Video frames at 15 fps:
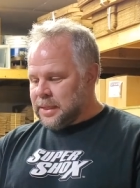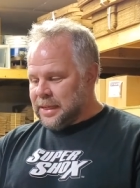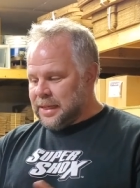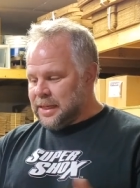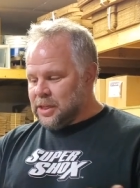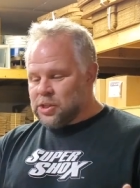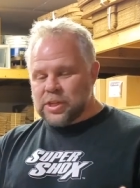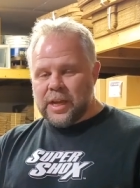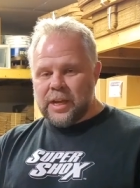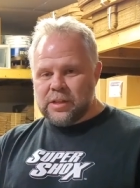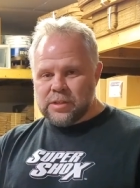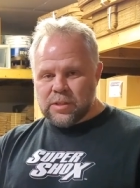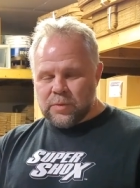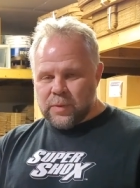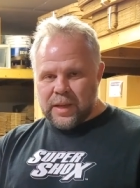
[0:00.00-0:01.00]
any
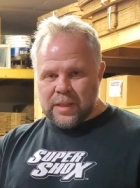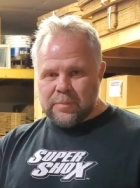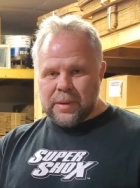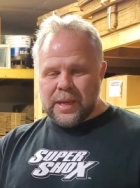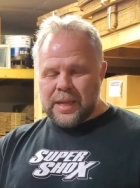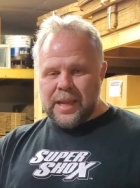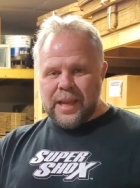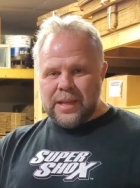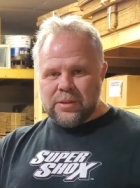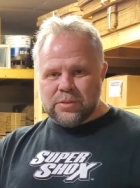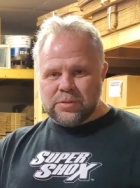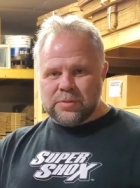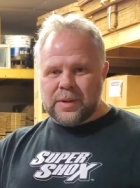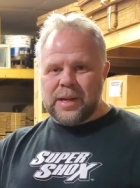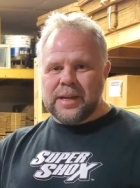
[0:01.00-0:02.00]
change in the way the bike
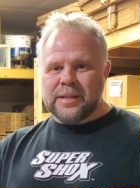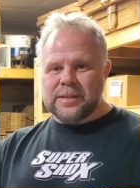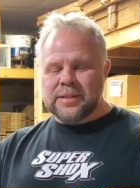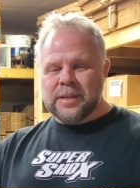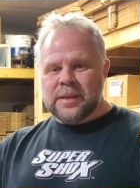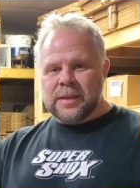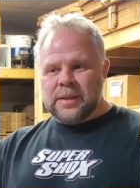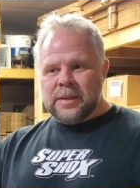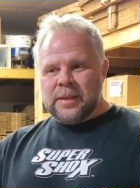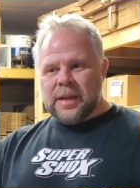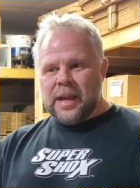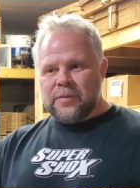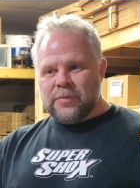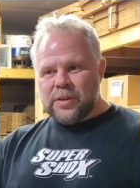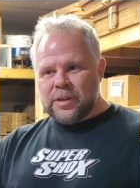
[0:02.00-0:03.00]
handles or rides.
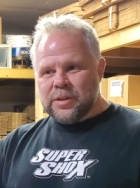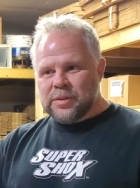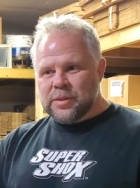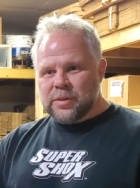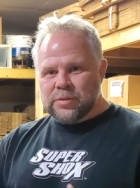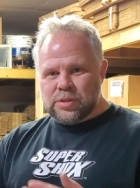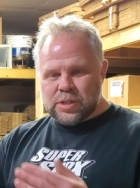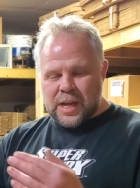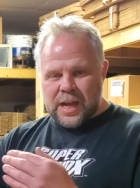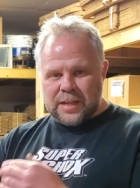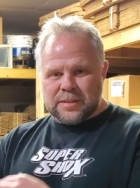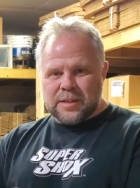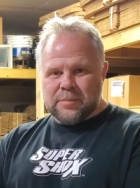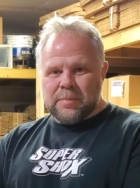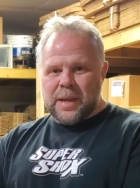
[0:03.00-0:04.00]
Every year those
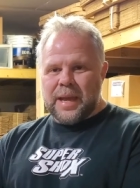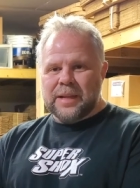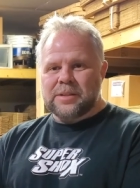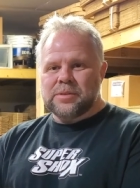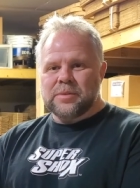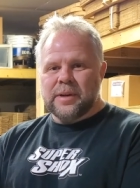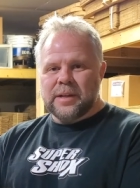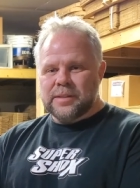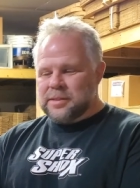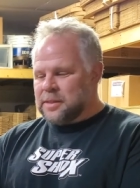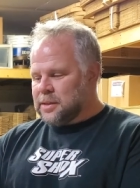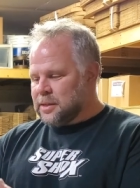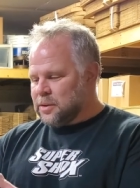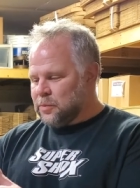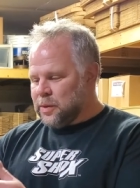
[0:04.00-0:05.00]
shocks come back to
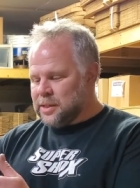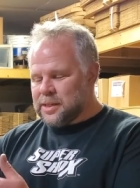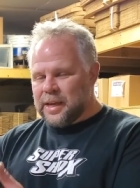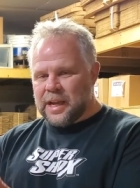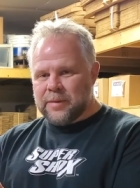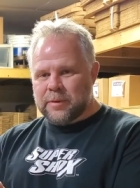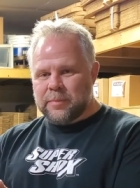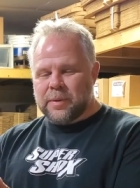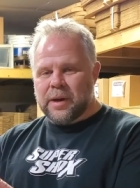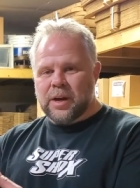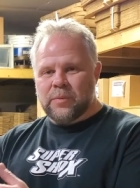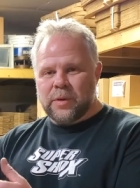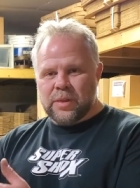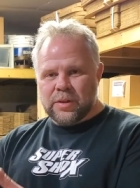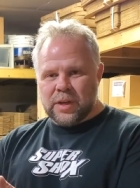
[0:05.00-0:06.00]
us, we take them
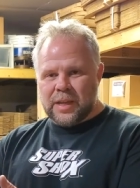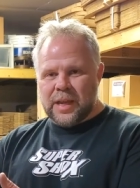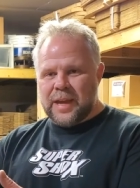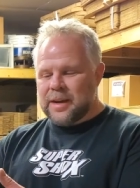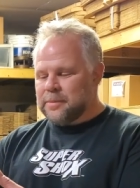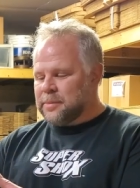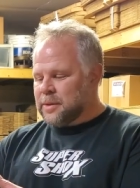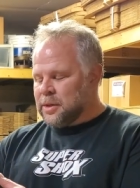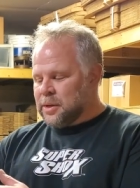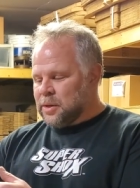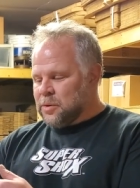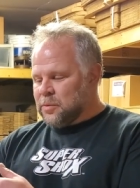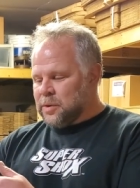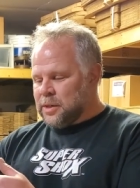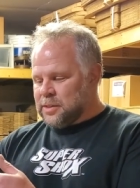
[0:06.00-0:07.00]
apart, we look at them,
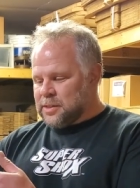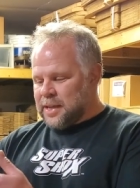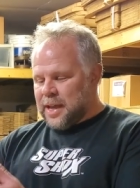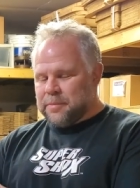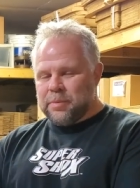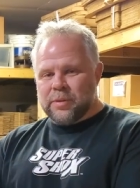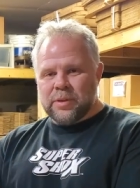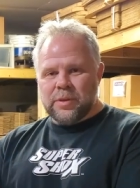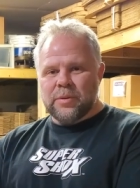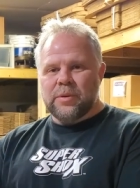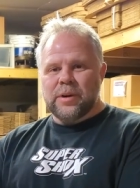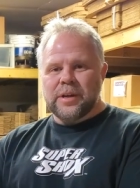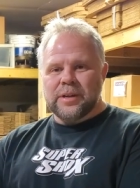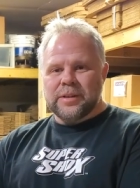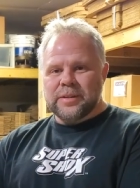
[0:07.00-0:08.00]
we sample the
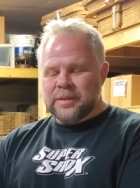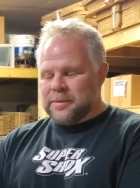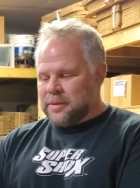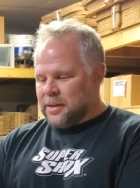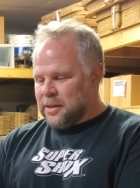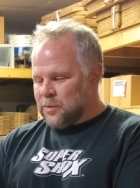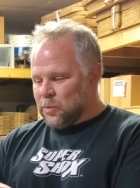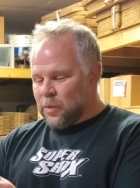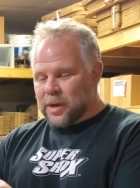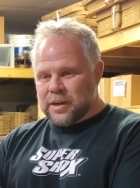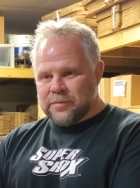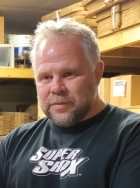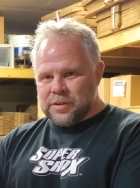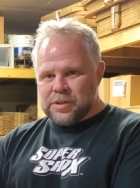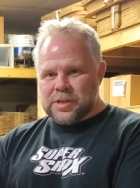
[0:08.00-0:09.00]
oil in one
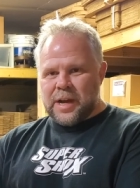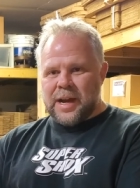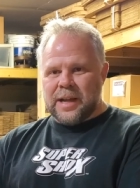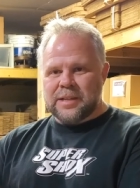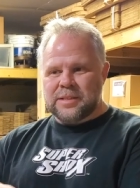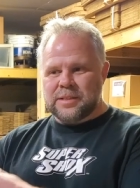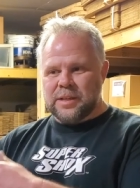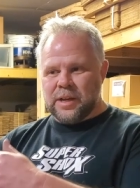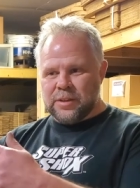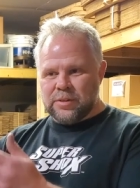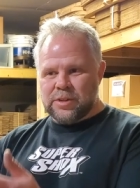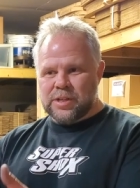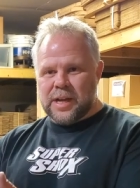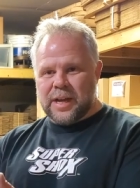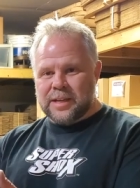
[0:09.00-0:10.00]
of the shocks, the other
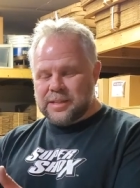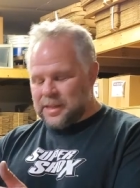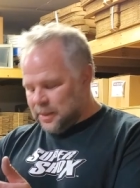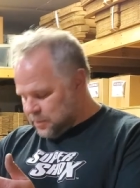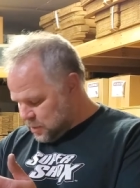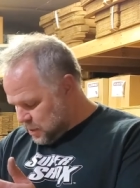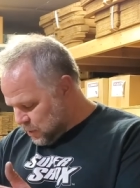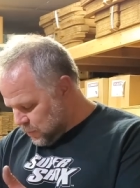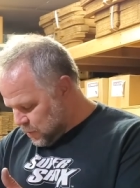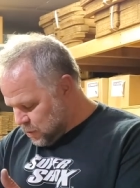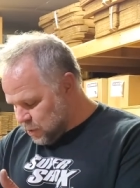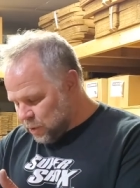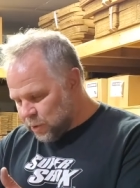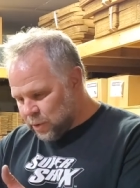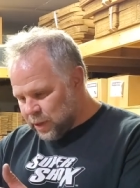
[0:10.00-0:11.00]
shock keeps the
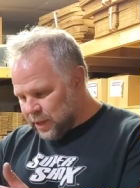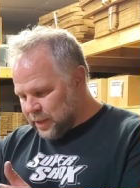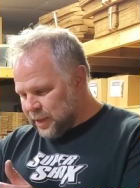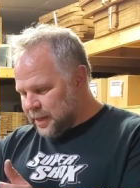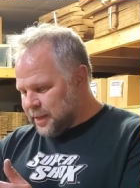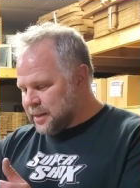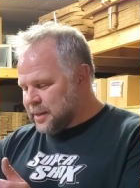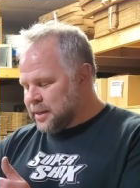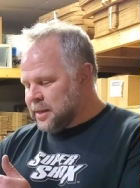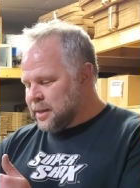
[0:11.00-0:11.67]
original oil in it